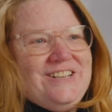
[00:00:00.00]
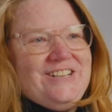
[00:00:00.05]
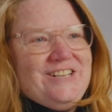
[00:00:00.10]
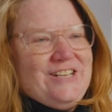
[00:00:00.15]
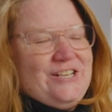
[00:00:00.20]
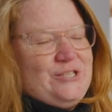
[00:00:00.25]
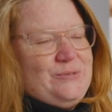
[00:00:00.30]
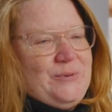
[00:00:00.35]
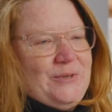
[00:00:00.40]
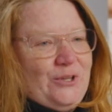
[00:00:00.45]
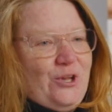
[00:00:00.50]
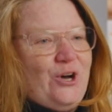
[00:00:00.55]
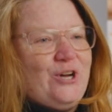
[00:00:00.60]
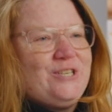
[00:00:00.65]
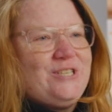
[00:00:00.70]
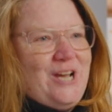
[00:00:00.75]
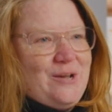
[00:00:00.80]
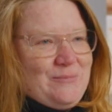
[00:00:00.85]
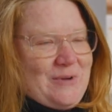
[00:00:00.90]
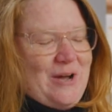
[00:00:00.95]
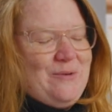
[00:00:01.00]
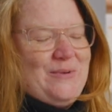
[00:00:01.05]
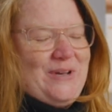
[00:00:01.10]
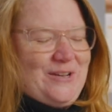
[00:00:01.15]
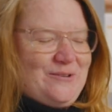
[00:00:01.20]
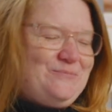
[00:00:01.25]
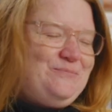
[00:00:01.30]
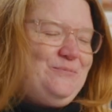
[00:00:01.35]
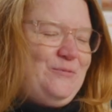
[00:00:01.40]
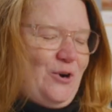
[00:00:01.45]
It's been a long time
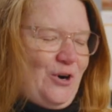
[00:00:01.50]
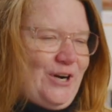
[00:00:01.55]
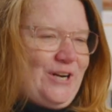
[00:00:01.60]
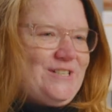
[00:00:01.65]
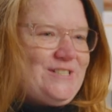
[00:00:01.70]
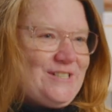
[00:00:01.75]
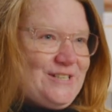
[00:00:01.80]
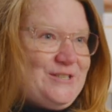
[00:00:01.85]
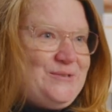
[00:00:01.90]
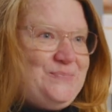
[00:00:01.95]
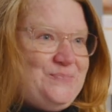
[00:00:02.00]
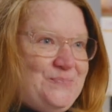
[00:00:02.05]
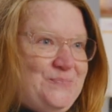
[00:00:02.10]
coming, honestly.